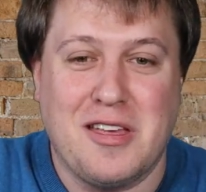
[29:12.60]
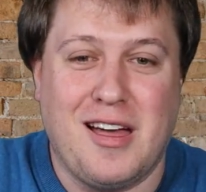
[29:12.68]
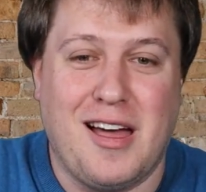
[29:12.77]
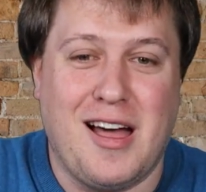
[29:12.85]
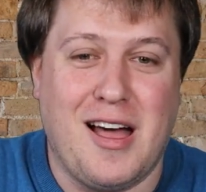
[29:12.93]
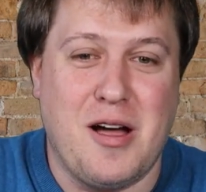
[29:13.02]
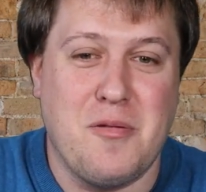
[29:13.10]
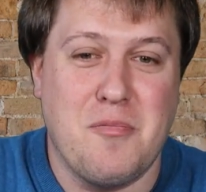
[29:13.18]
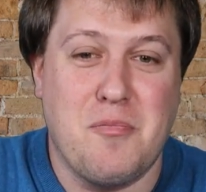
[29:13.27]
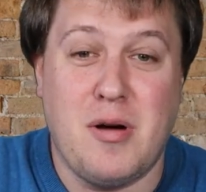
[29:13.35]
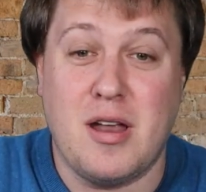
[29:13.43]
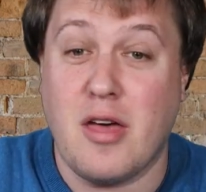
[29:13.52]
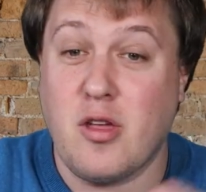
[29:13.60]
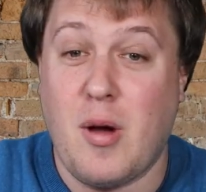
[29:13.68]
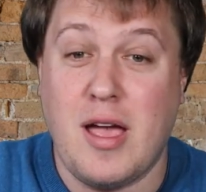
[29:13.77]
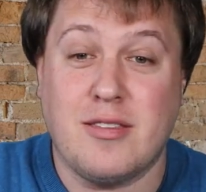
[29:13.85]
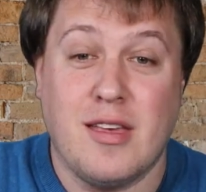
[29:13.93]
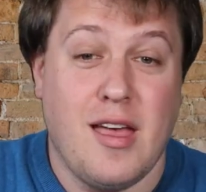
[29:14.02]
uh, but
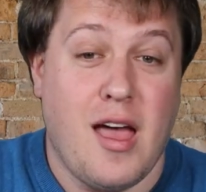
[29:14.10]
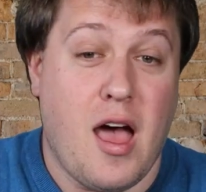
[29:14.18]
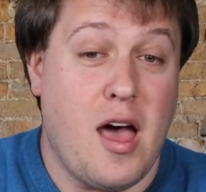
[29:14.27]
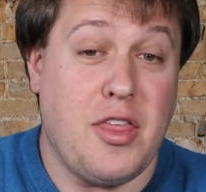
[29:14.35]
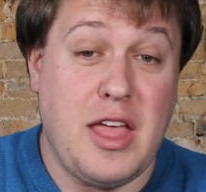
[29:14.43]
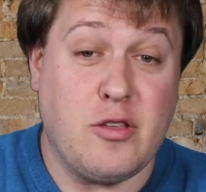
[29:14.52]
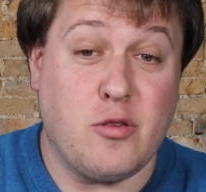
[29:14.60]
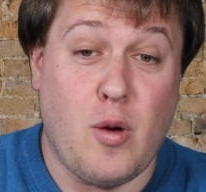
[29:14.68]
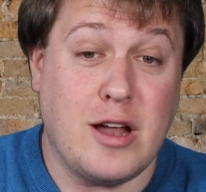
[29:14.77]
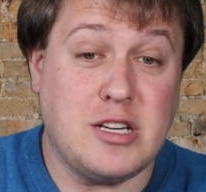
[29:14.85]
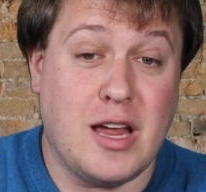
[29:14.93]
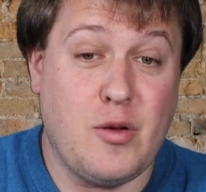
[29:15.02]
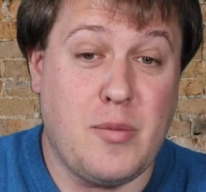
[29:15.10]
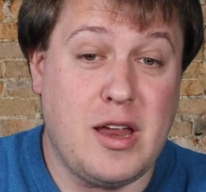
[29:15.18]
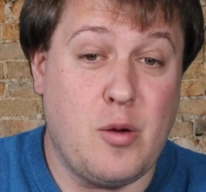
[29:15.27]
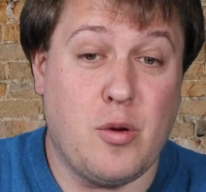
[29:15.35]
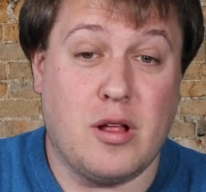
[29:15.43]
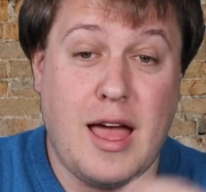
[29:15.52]
otherwise, uh, thanks for watching, everybody.
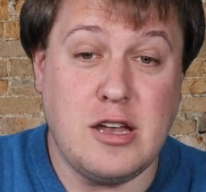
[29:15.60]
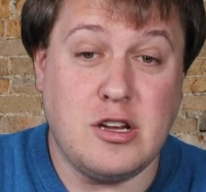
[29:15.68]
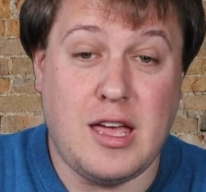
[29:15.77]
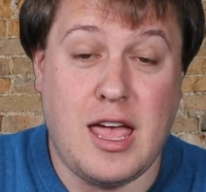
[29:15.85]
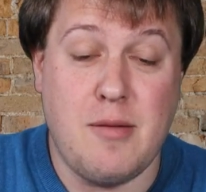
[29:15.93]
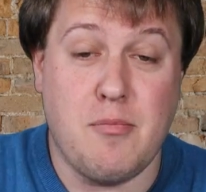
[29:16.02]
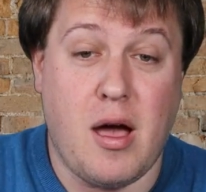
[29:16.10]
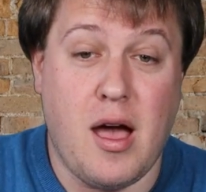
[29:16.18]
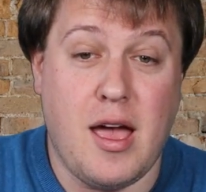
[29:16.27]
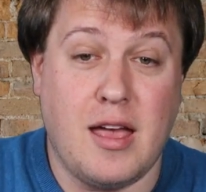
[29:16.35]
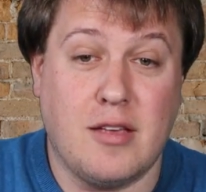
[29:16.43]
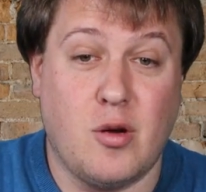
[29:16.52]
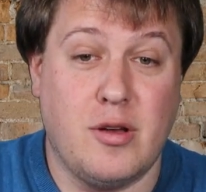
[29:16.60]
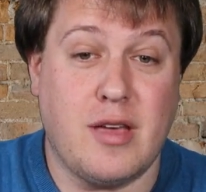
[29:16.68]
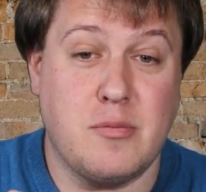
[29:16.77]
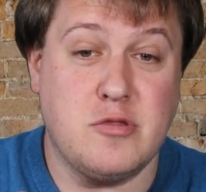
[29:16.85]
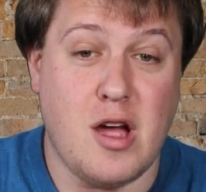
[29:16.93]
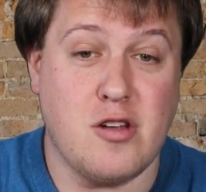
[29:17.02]
We're glad you came by. As always,
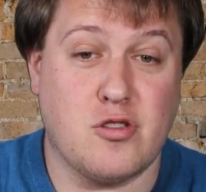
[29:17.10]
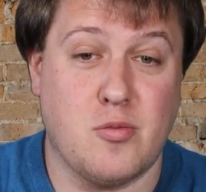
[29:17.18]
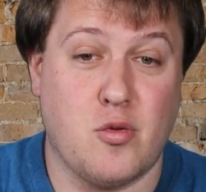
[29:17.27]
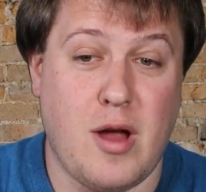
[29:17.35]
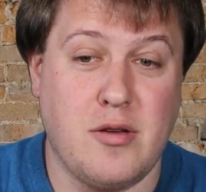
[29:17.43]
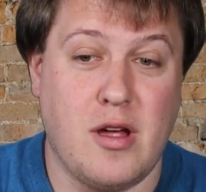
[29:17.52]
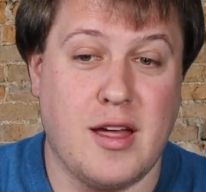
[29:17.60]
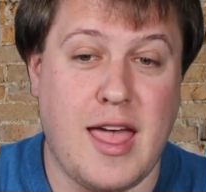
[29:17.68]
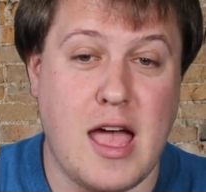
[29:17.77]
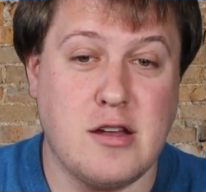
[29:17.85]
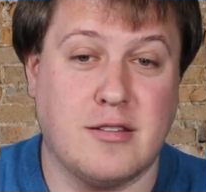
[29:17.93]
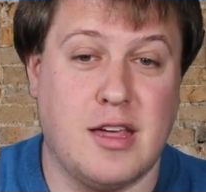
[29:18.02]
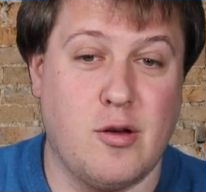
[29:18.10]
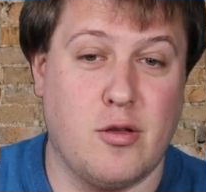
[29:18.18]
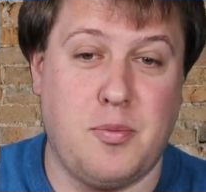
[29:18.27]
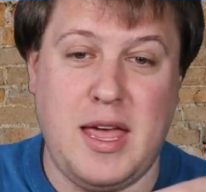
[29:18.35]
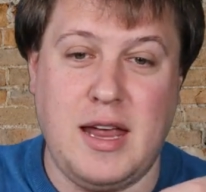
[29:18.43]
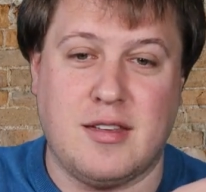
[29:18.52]
I'm Josh from Brown Dog Gadgets here with
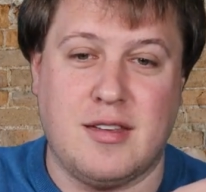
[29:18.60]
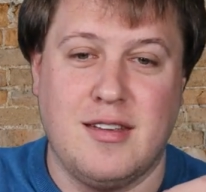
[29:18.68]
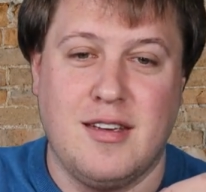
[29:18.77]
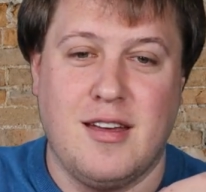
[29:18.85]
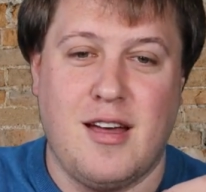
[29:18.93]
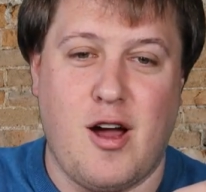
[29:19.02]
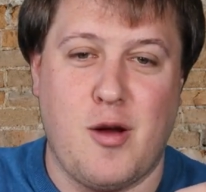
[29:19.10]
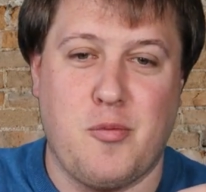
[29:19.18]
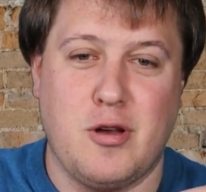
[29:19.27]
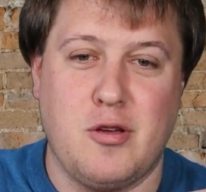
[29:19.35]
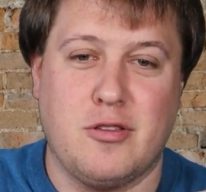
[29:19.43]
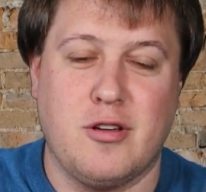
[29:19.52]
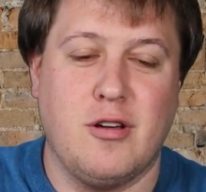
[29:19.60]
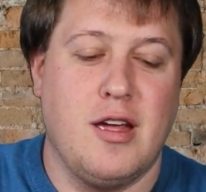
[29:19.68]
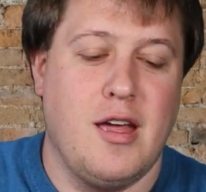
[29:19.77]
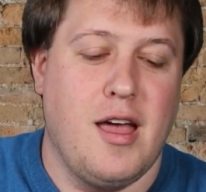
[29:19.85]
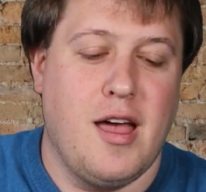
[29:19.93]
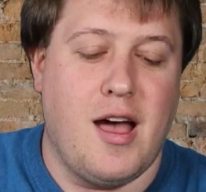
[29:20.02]
Pete, hello, our producer.
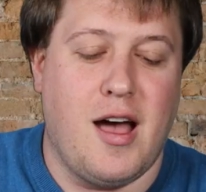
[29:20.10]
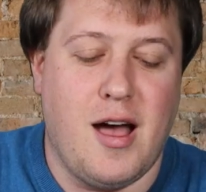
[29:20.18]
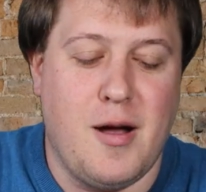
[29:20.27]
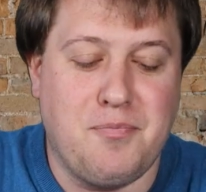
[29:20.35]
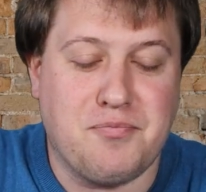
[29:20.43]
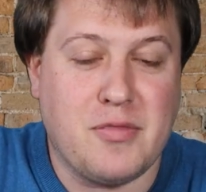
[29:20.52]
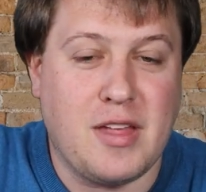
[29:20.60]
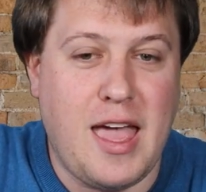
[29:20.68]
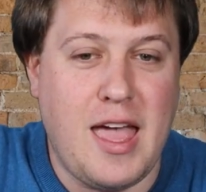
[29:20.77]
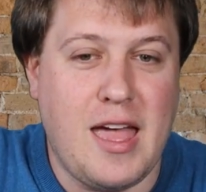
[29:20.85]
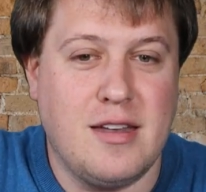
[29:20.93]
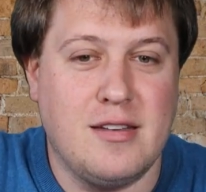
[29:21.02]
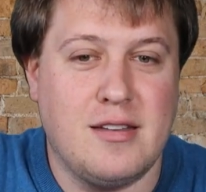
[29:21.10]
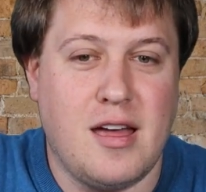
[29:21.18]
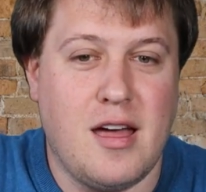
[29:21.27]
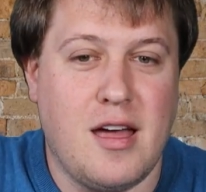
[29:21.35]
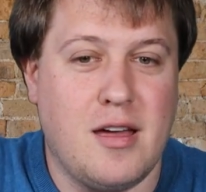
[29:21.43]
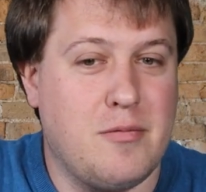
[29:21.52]
Um, and
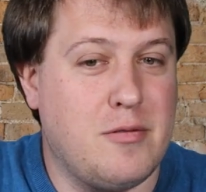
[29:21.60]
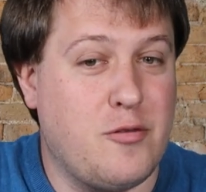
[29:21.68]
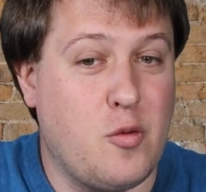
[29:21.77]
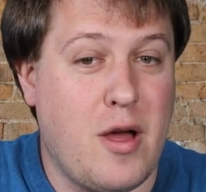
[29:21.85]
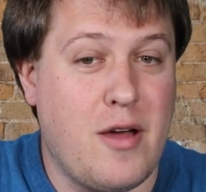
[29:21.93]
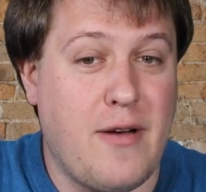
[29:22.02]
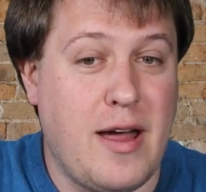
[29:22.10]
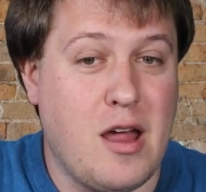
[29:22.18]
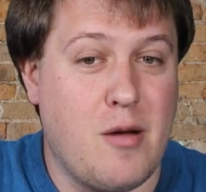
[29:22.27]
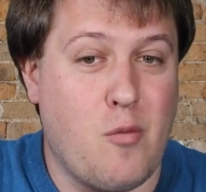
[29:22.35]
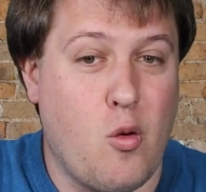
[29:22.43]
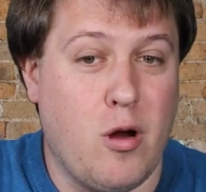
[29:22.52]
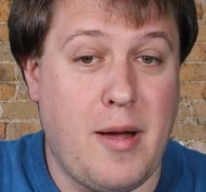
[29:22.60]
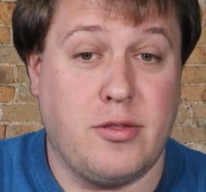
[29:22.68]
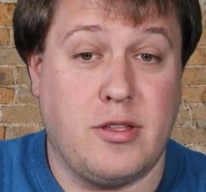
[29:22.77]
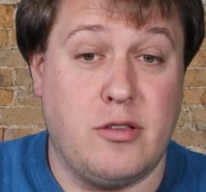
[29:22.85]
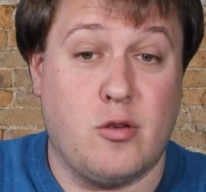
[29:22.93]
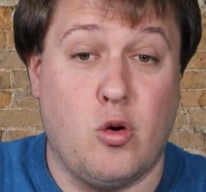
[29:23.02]
uh, if you want to find out more
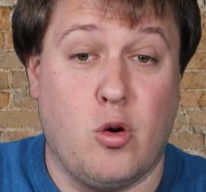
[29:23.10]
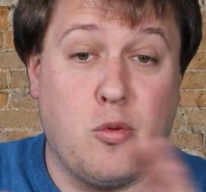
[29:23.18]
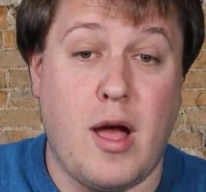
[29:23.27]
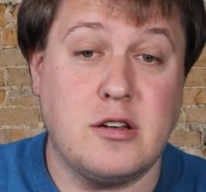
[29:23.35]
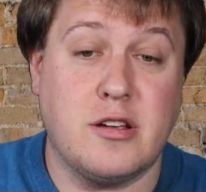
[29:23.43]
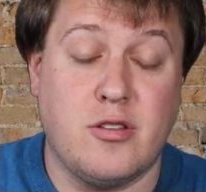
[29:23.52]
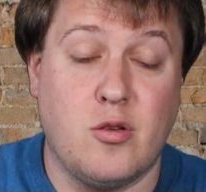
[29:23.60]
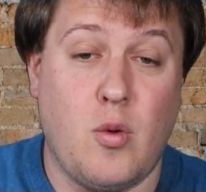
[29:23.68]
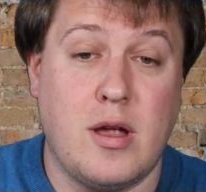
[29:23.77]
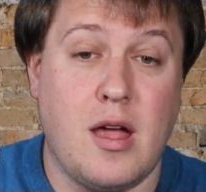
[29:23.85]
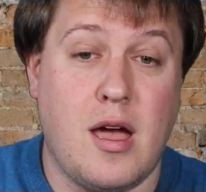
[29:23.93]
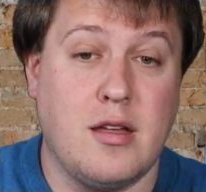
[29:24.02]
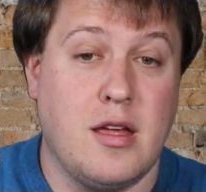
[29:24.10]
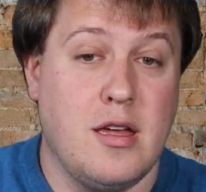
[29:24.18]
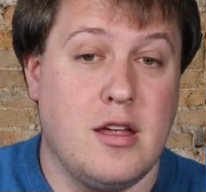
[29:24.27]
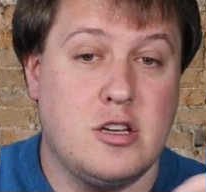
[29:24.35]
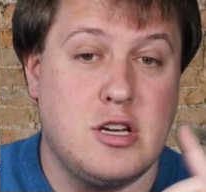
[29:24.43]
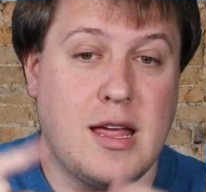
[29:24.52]
about these cool projects and whatnot,
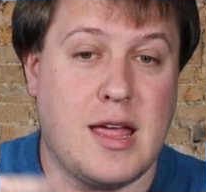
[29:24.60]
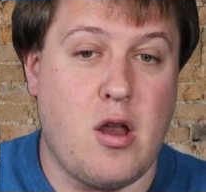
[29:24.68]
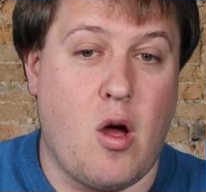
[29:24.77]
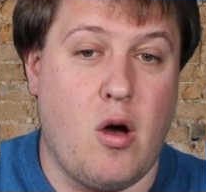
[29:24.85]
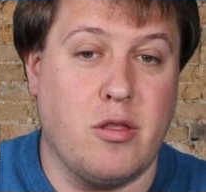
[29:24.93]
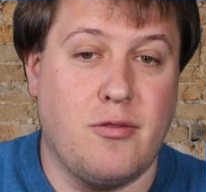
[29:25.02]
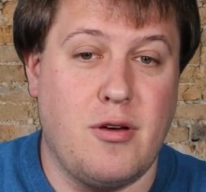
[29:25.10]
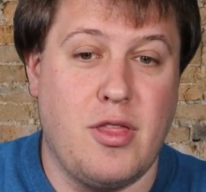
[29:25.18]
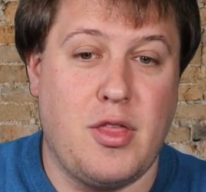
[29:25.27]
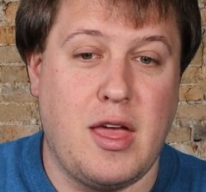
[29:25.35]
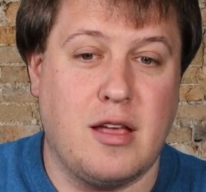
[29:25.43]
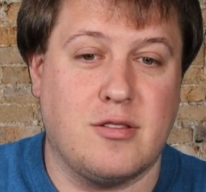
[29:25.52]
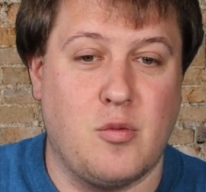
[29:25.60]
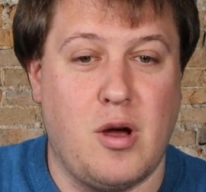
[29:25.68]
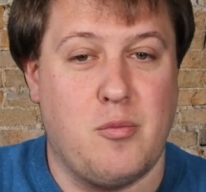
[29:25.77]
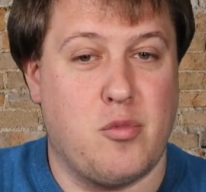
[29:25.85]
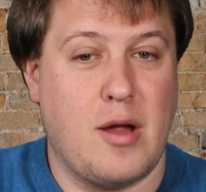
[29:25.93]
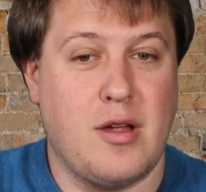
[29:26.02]
check out all the fun things at
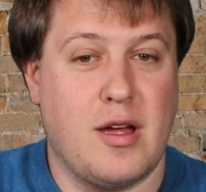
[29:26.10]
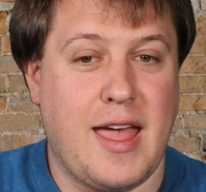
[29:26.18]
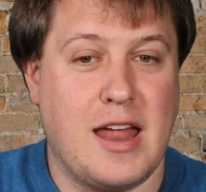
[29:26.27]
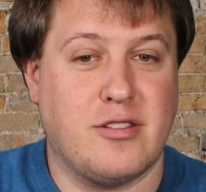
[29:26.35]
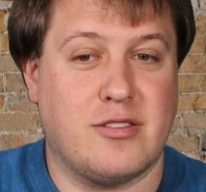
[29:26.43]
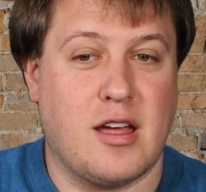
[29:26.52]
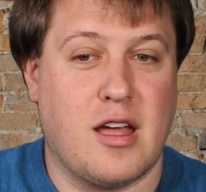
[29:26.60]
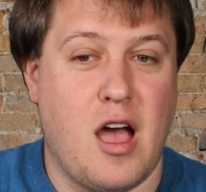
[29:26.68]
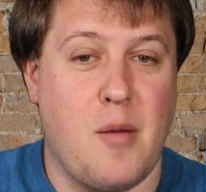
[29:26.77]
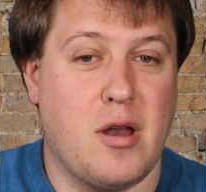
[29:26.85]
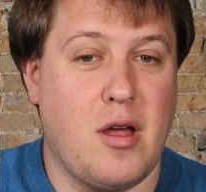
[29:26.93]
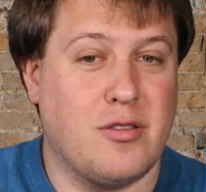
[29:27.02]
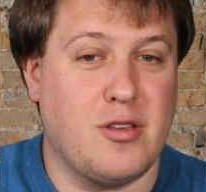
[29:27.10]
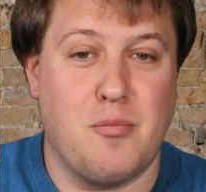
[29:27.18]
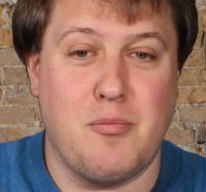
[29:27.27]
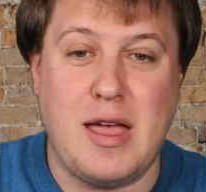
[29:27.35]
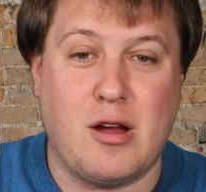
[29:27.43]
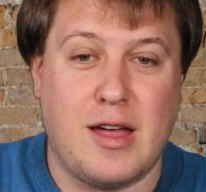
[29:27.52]
well browndoggadgets.com, but also
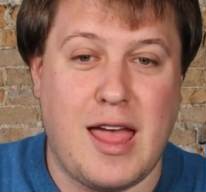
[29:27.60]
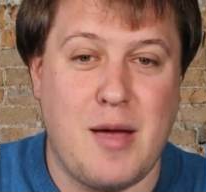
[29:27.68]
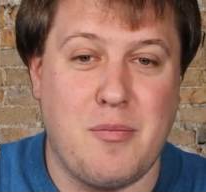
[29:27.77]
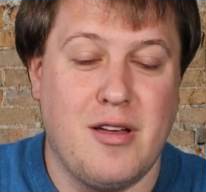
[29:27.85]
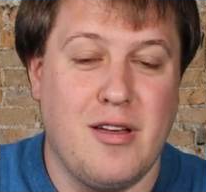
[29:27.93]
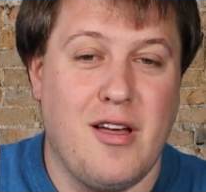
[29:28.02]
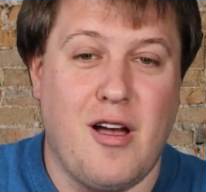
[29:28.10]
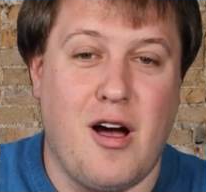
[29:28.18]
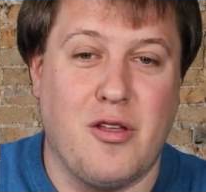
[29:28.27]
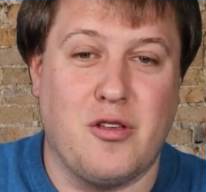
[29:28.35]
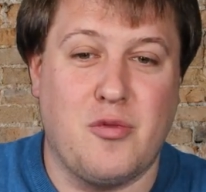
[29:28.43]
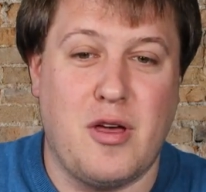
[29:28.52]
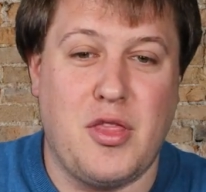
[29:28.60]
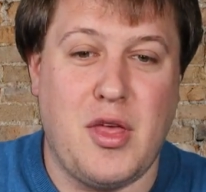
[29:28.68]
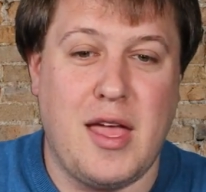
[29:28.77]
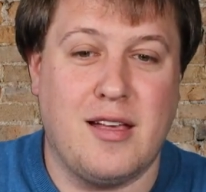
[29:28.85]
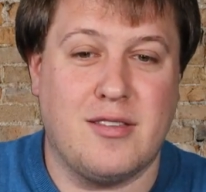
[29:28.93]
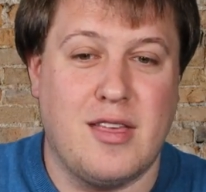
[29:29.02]
Maker Camp, all those fun
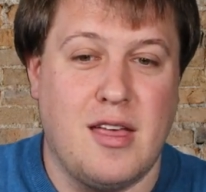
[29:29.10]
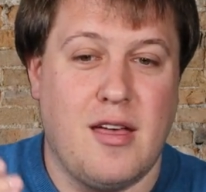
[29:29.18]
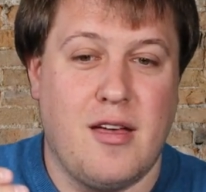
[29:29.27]
things.